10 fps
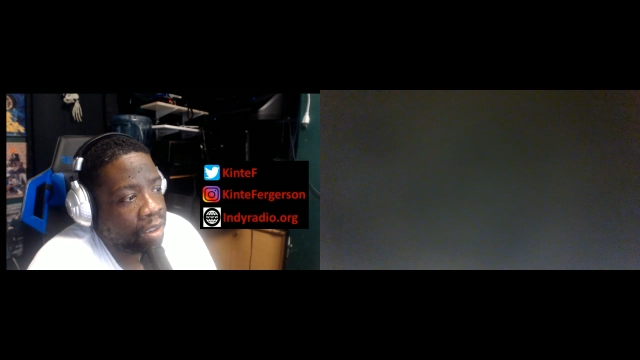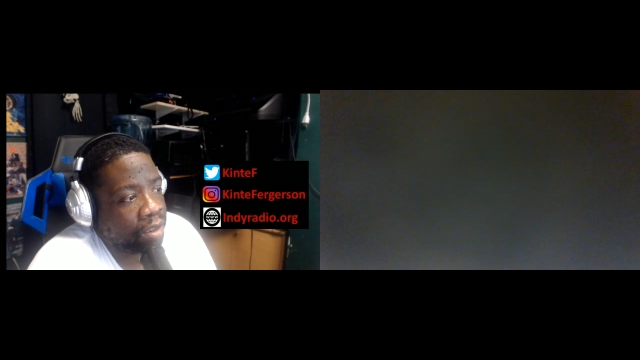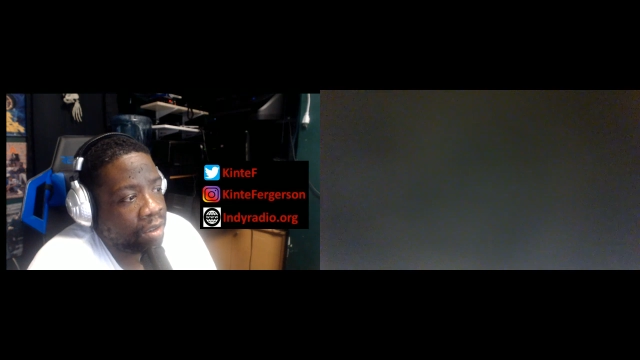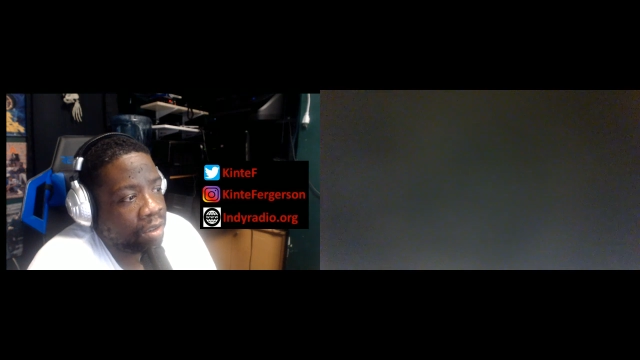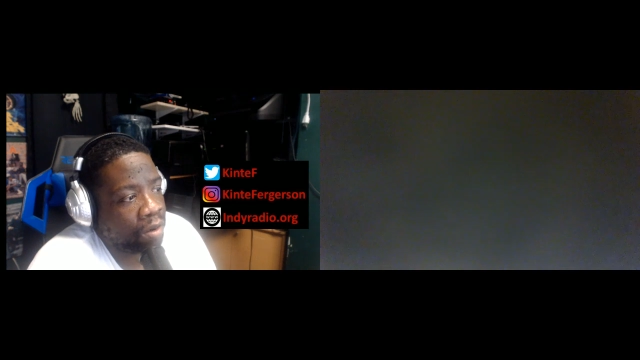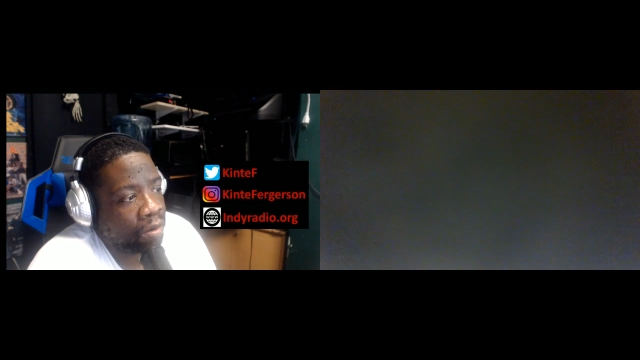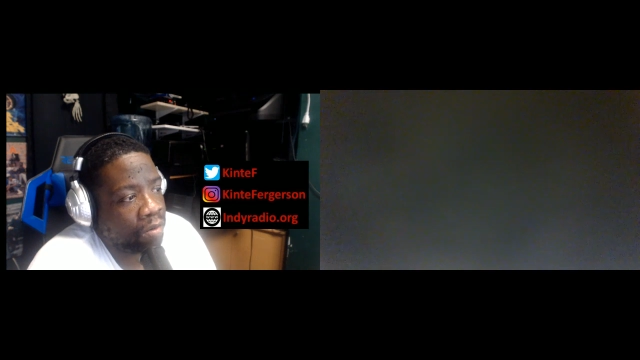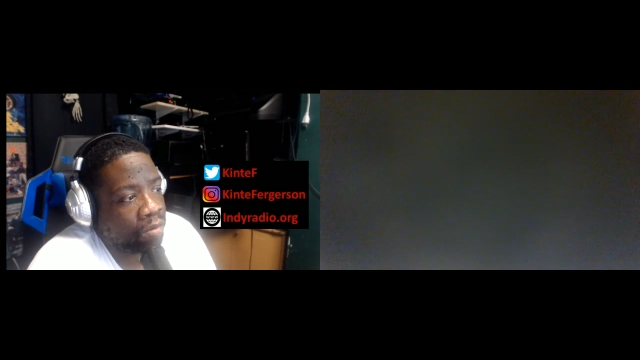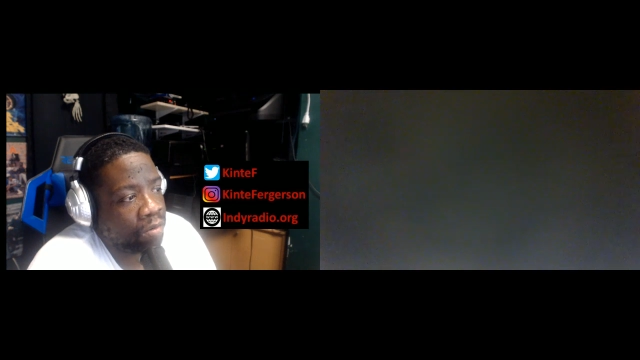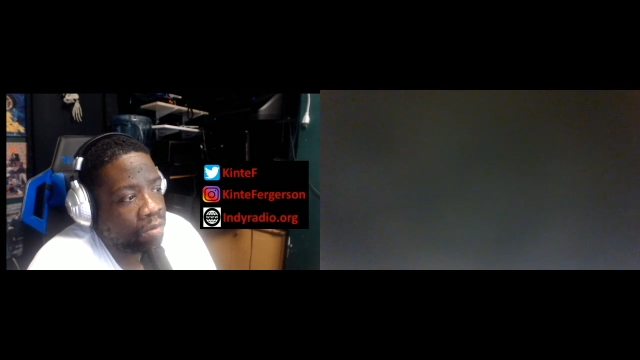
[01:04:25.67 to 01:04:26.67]

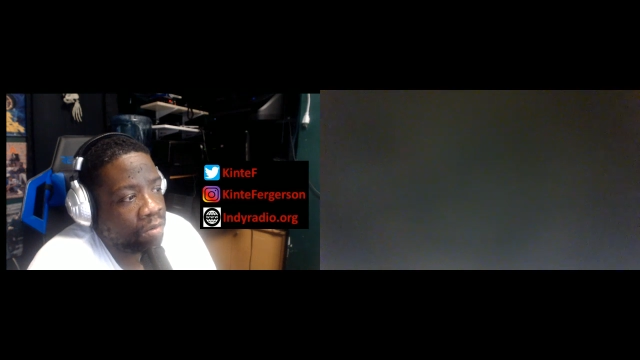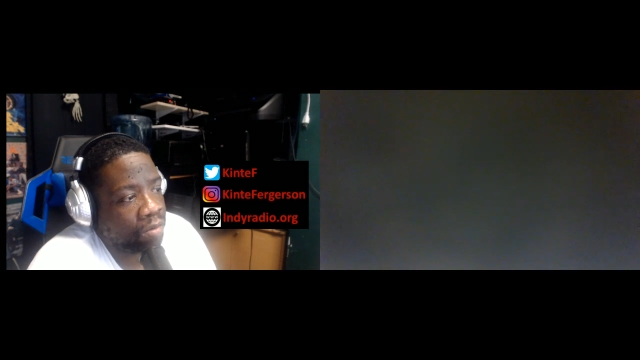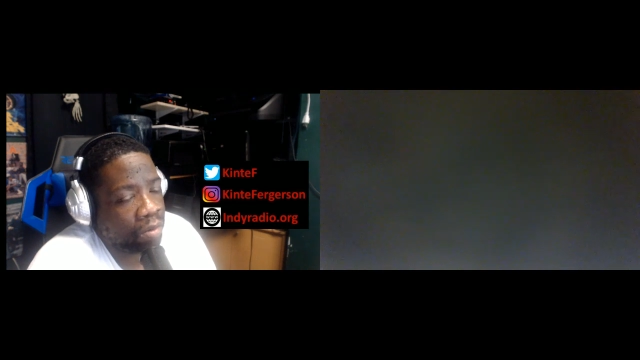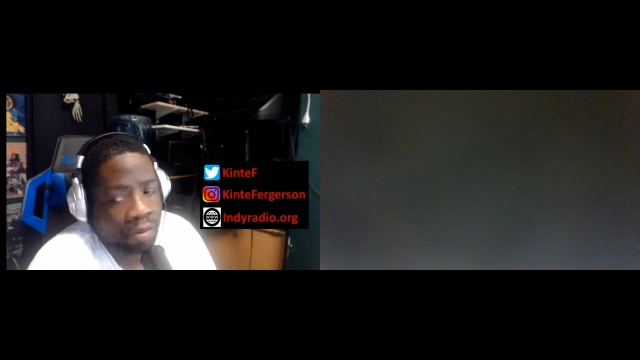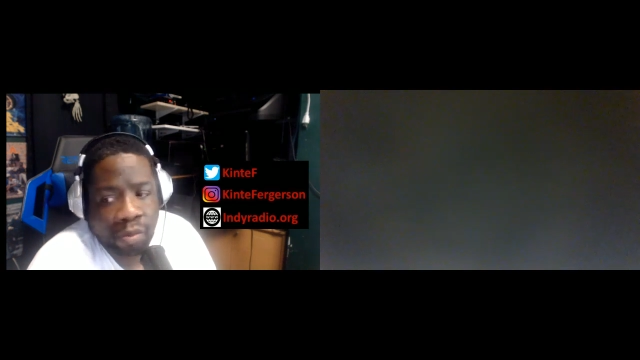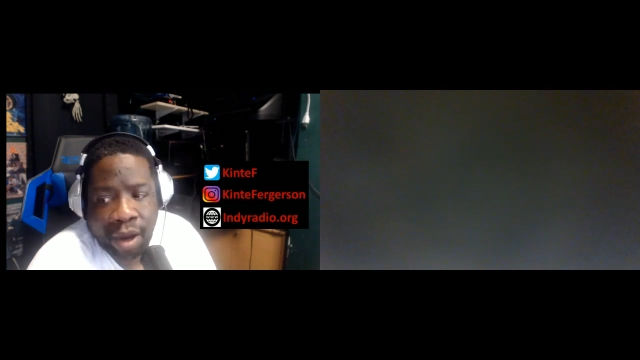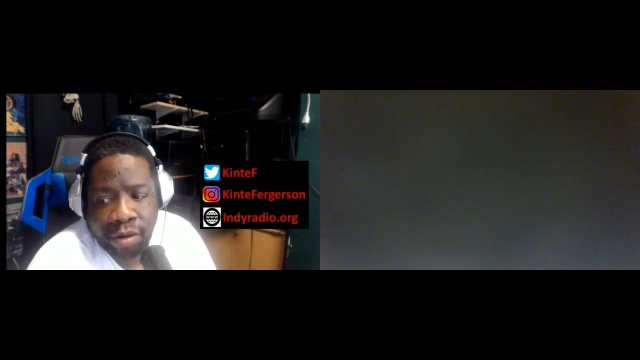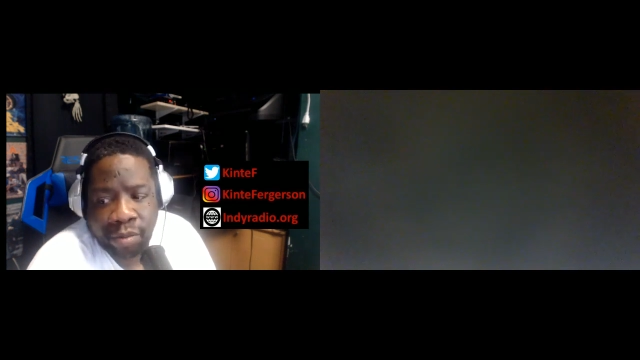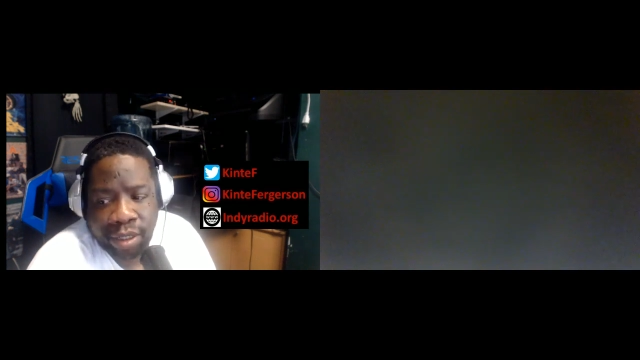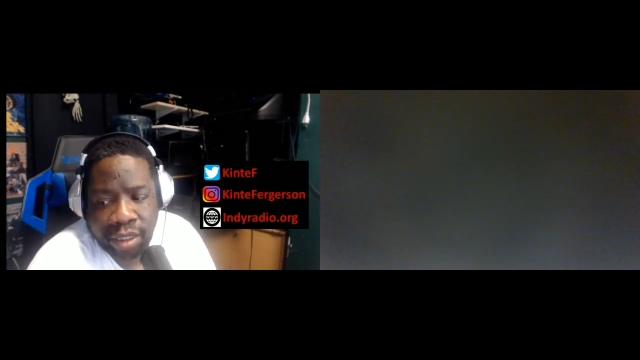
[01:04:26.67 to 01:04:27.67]
So why do
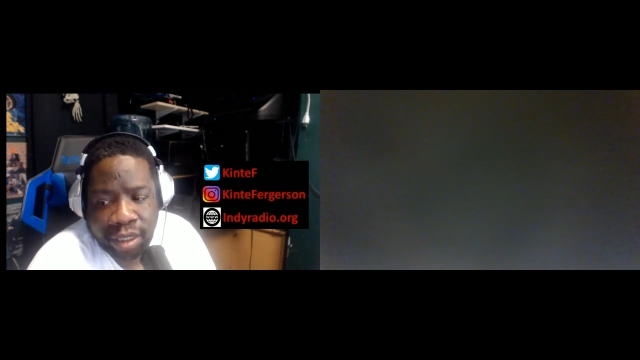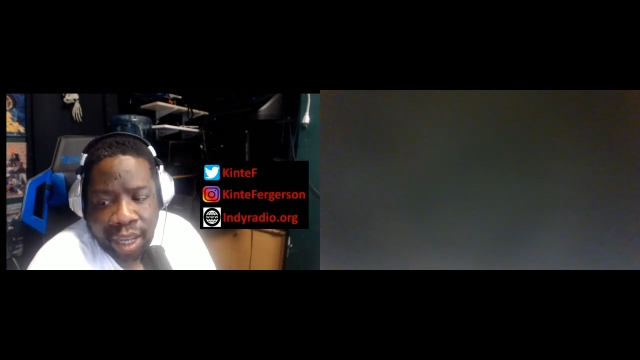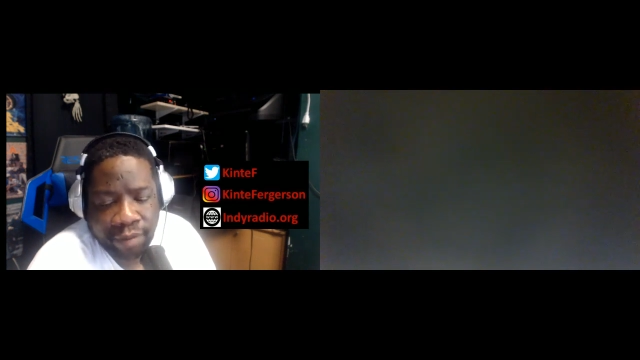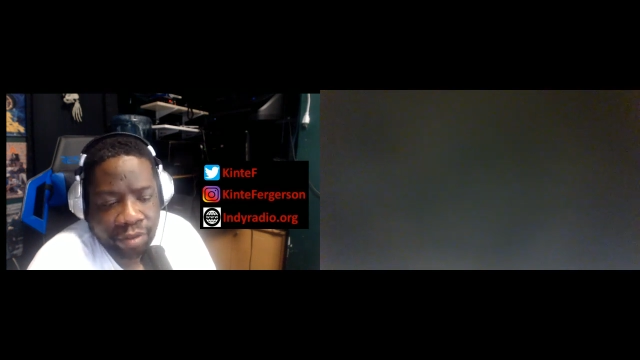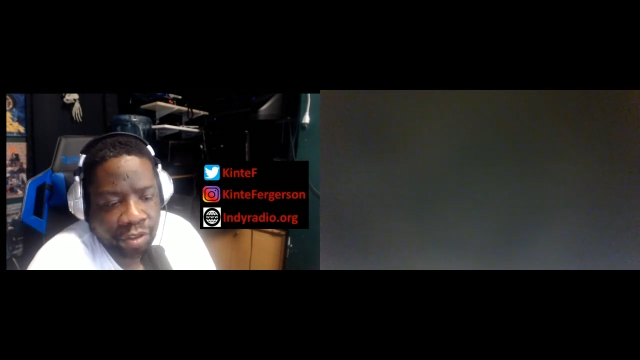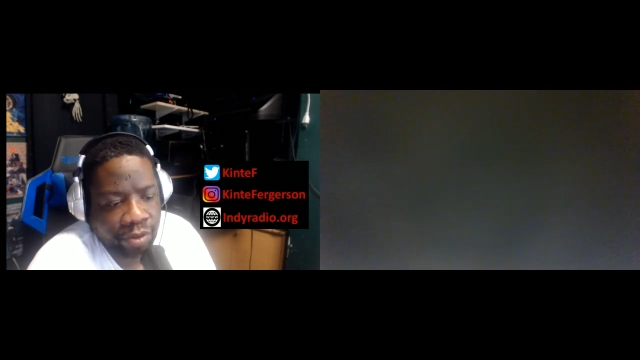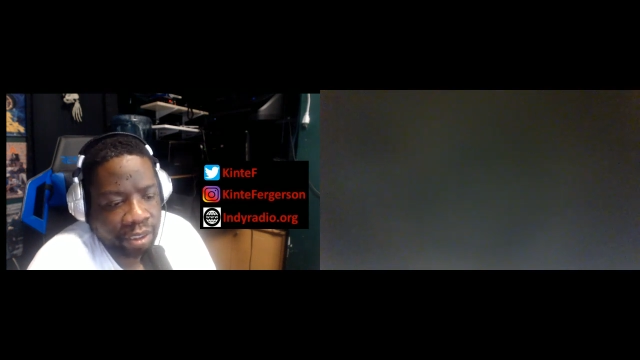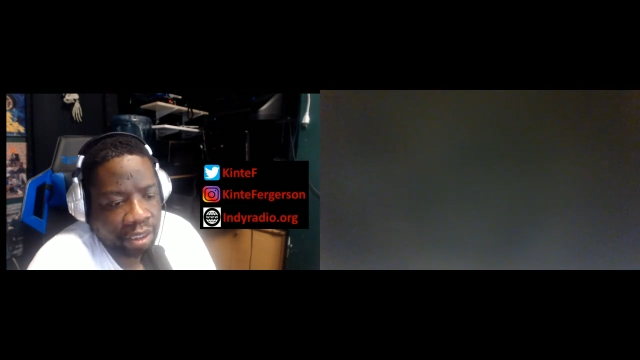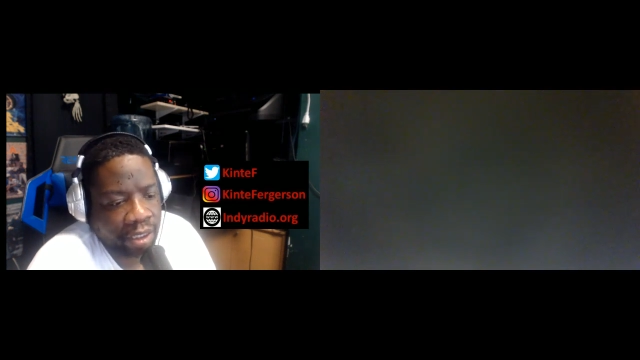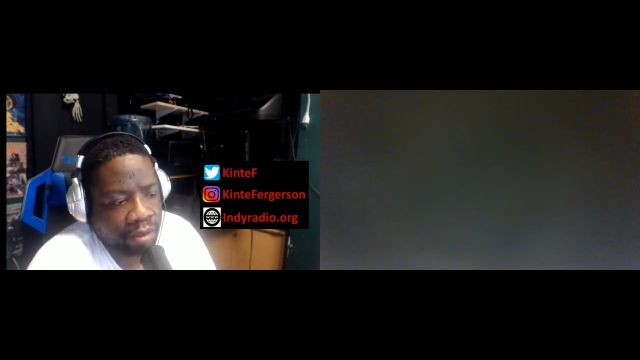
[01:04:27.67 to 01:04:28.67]
we have to
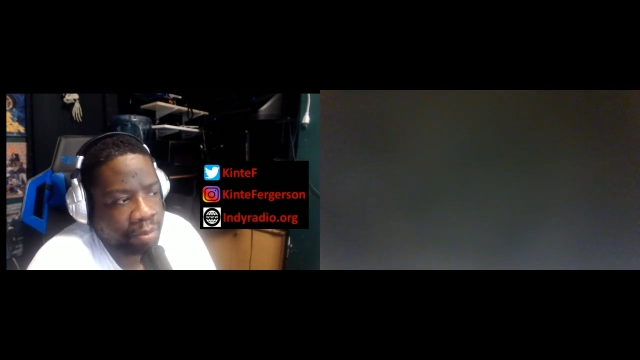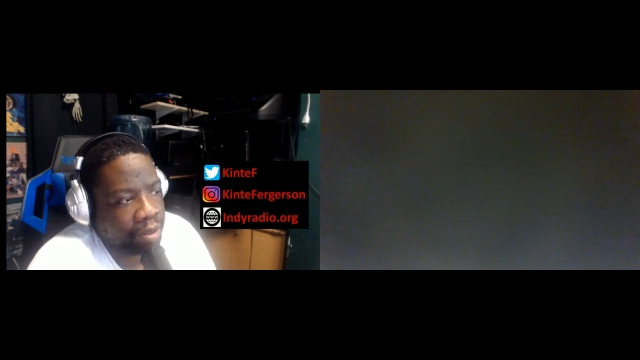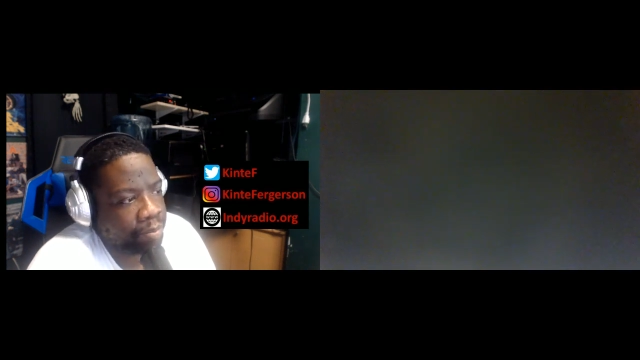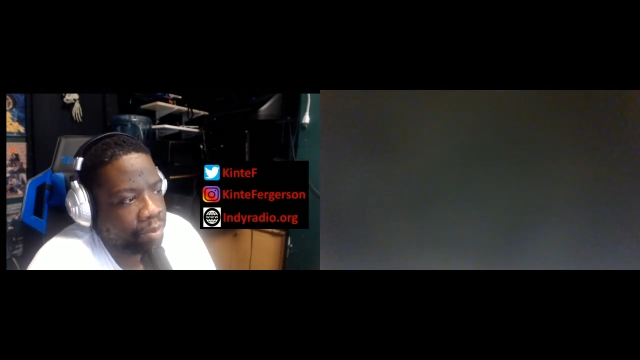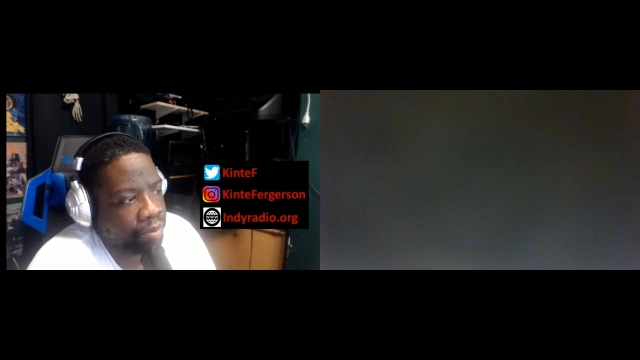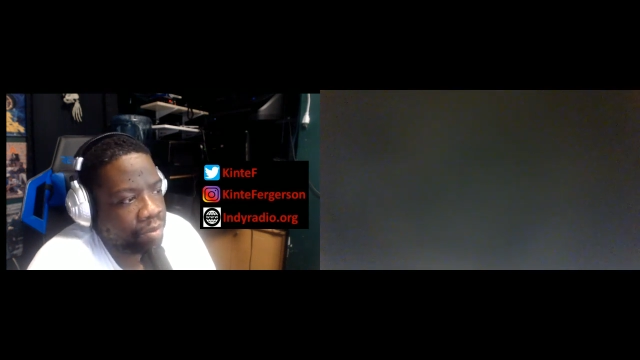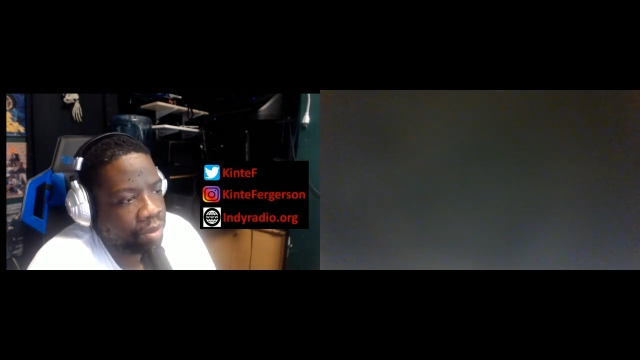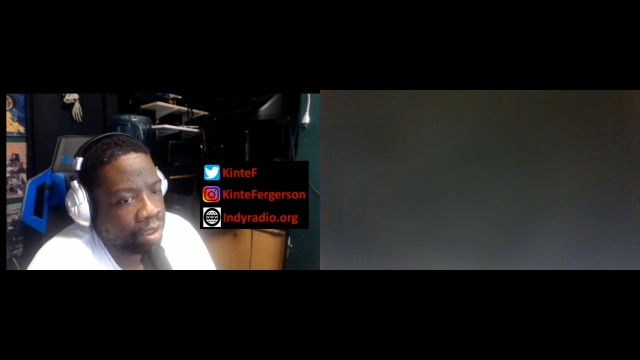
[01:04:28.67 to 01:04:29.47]
treat other people